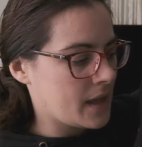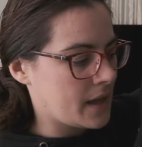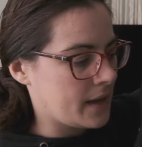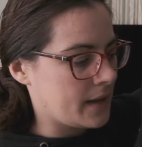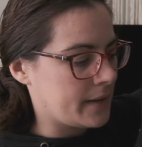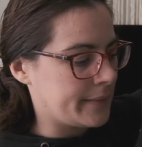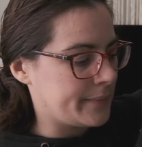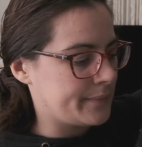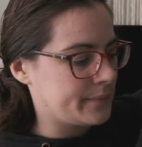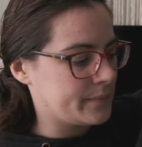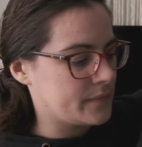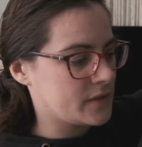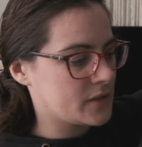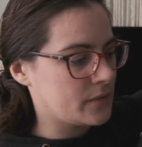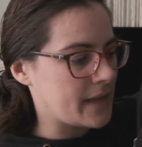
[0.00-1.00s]
Um,
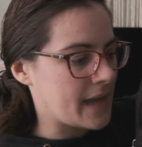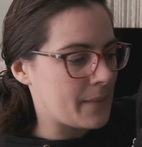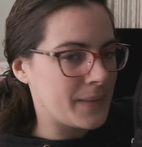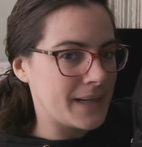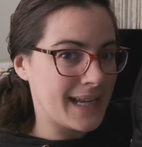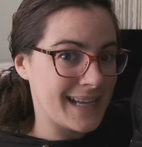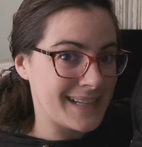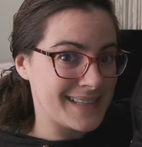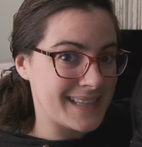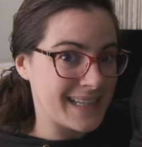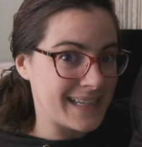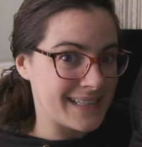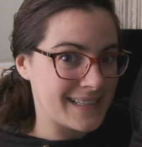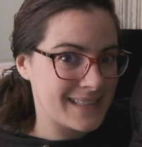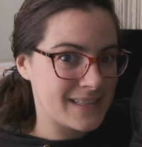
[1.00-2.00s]
so yeah, but it has
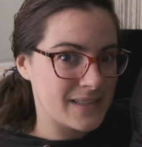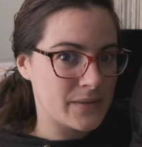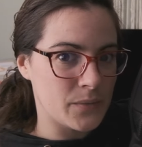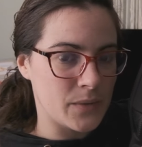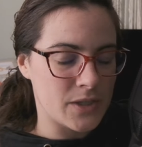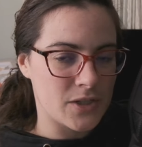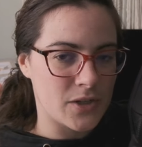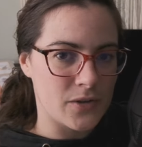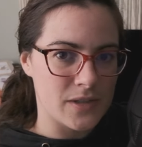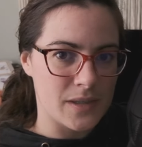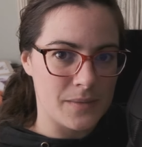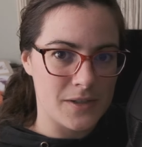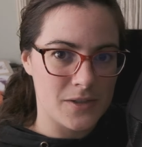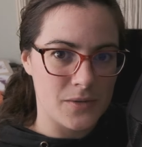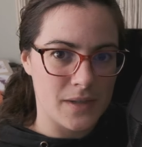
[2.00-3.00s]
this, which goes on
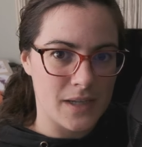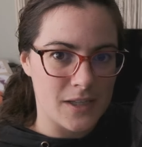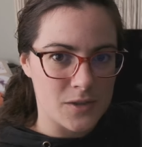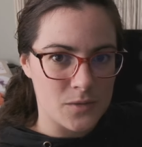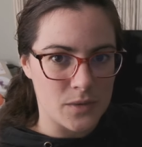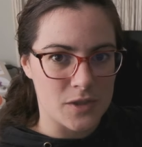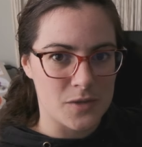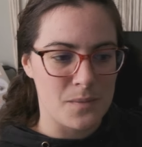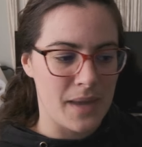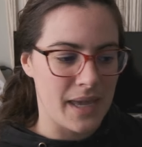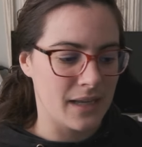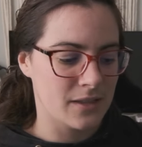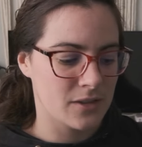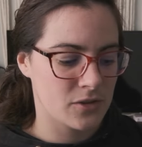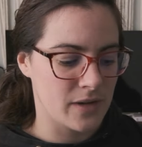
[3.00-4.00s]
my suitcase, which makes